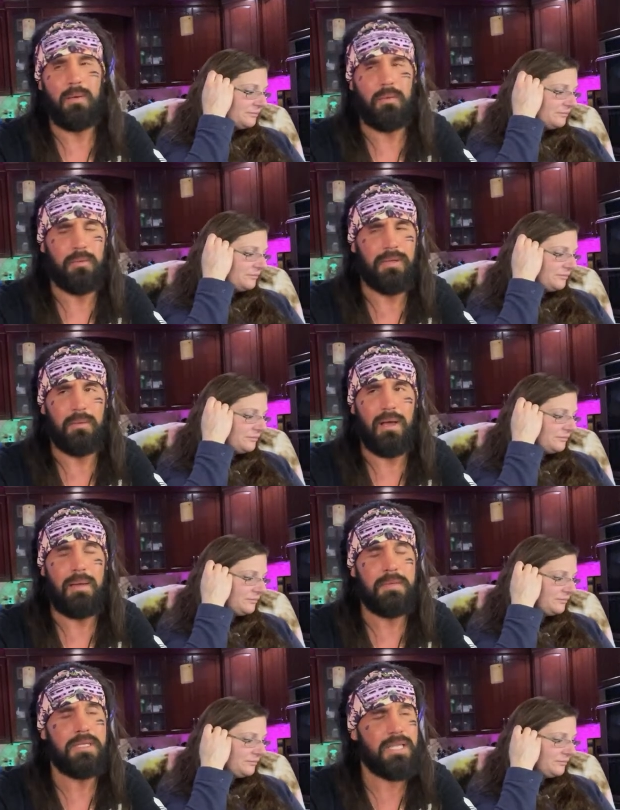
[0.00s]
Speaker 1: no one really.
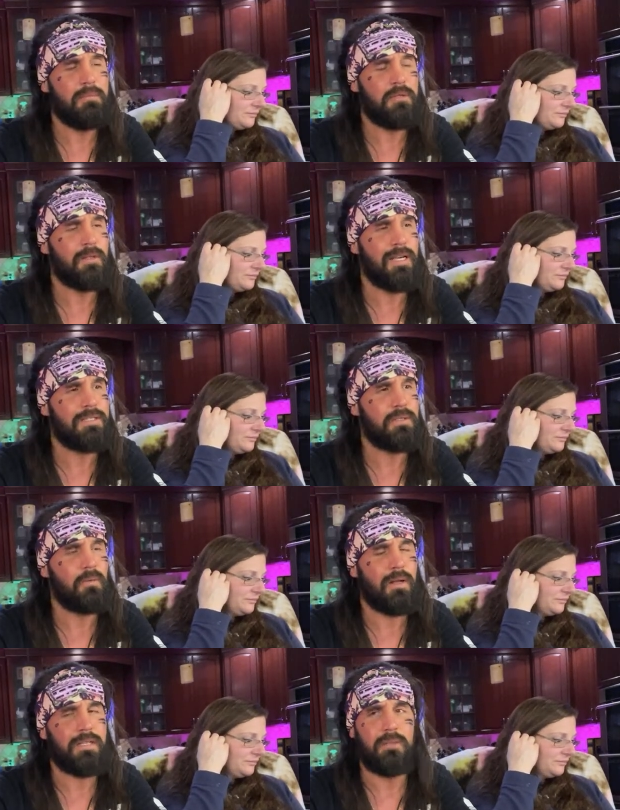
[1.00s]
Some of you guys do
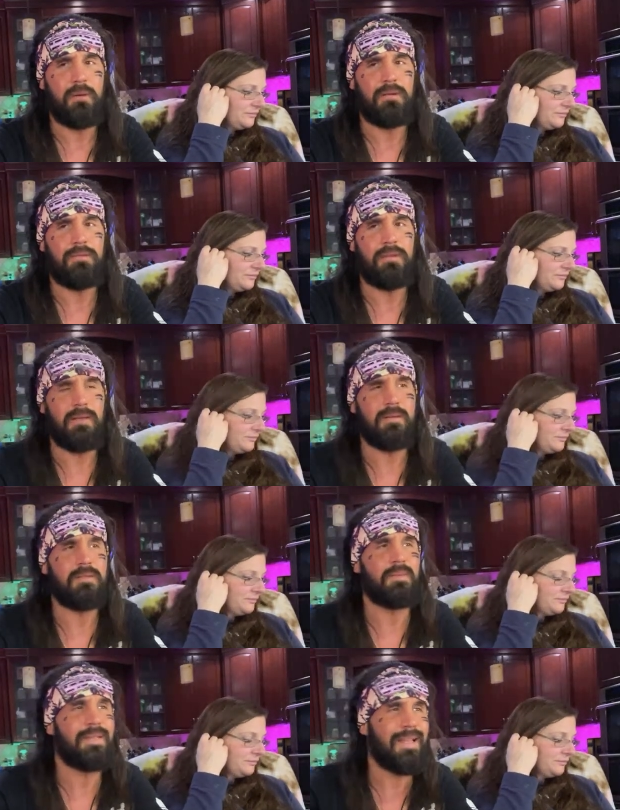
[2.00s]
watch the running
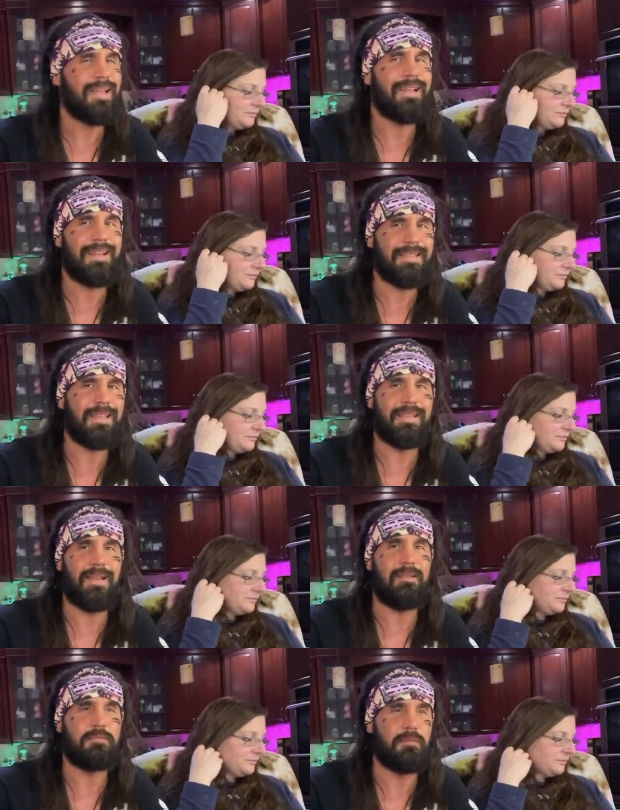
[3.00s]
videos, but nine out of ten
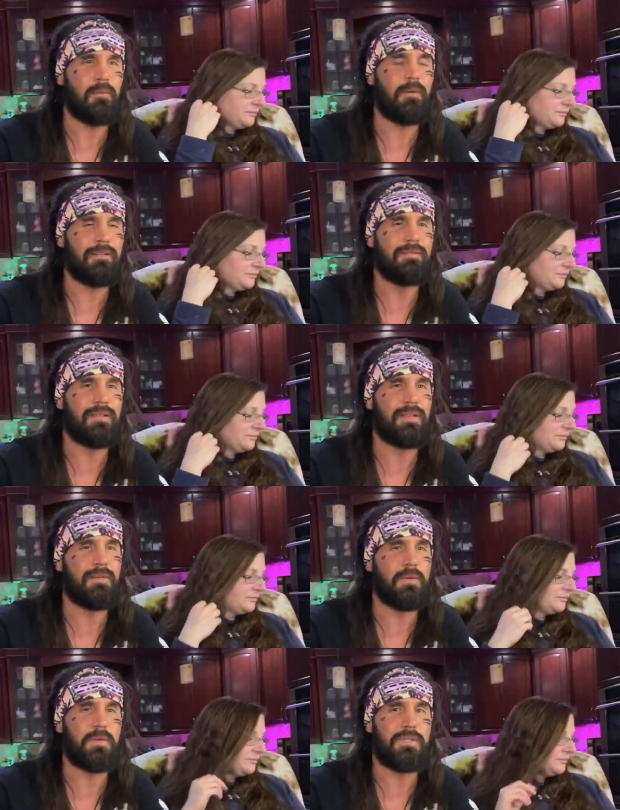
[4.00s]
times my running
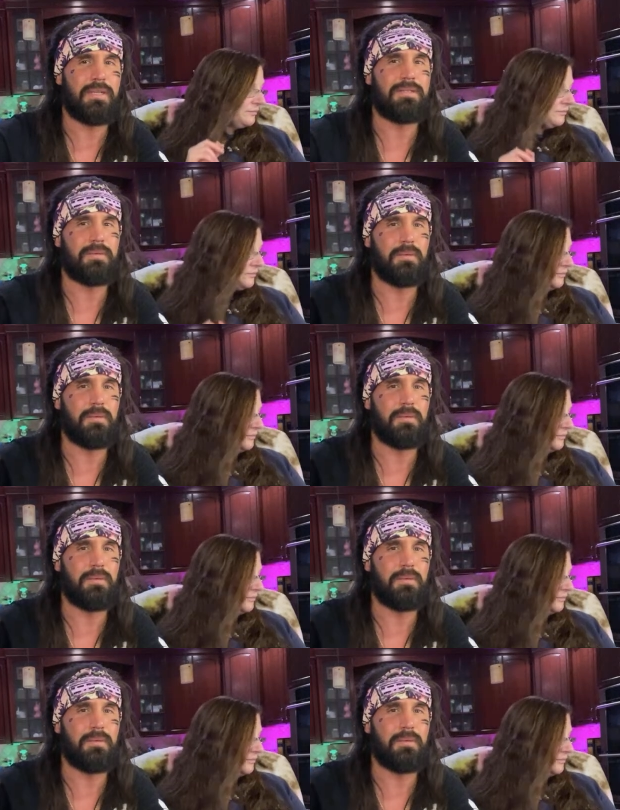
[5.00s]
videos doesn't